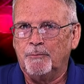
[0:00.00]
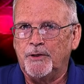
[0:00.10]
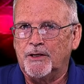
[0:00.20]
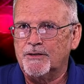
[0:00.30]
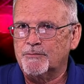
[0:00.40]

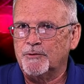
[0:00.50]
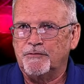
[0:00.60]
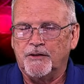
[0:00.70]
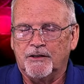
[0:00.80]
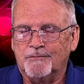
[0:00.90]
Because we
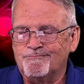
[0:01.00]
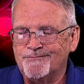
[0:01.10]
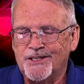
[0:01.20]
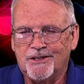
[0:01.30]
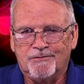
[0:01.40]
figure,
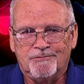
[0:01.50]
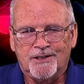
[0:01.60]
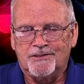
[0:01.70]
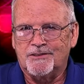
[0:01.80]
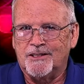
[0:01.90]
you know,
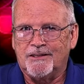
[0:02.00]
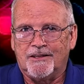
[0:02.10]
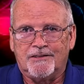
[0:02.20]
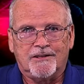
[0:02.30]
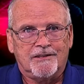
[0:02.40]

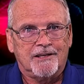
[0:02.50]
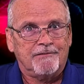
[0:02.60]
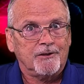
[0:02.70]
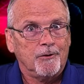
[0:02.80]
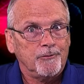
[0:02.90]
it doesn't
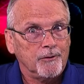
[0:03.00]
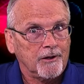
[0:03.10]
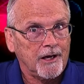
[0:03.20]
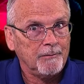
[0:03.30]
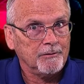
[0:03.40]
have to go through a
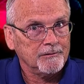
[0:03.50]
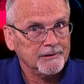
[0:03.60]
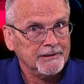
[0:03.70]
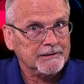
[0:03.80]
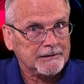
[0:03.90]
cable.
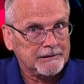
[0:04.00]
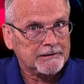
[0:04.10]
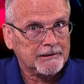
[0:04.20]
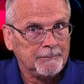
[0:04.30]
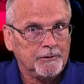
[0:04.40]
It's
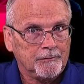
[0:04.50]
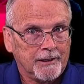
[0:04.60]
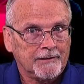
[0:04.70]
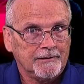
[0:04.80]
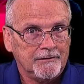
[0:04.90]
hooked up
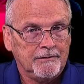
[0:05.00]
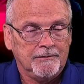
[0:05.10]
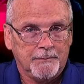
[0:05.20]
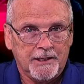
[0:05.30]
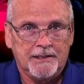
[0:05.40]
directly to
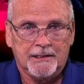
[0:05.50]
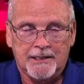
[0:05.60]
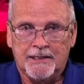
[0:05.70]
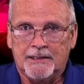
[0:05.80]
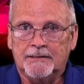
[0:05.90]
the main
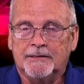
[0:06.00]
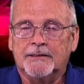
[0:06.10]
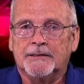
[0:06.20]
line.